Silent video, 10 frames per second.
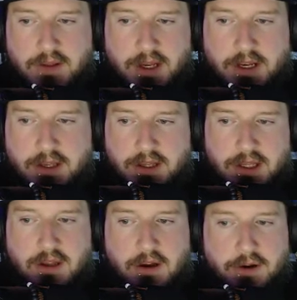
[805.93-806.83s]
They
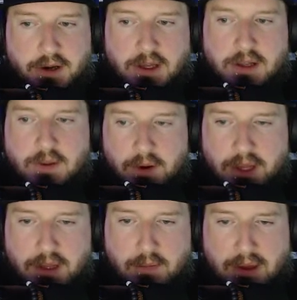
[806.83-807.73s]
are not included
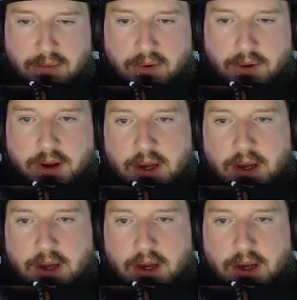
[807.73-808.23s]
in the main board.